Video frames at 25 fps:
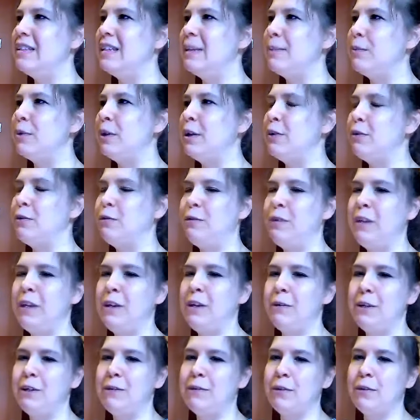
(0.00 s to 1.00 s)
Separate your
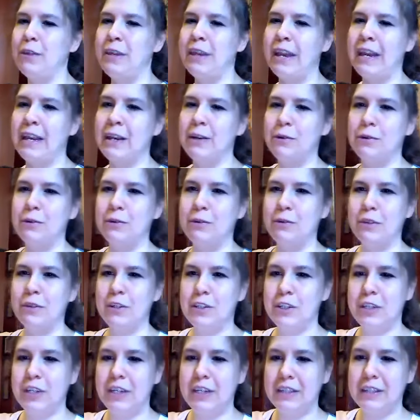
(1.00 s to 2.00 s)
feet. Reach for the ankles or the
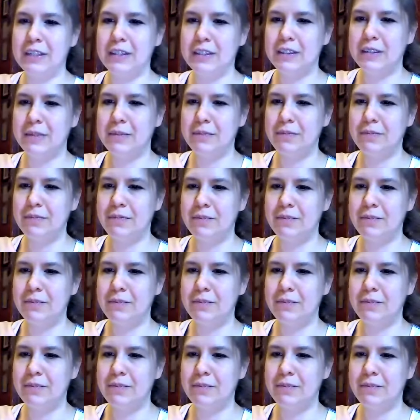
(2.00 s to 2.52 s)
shins.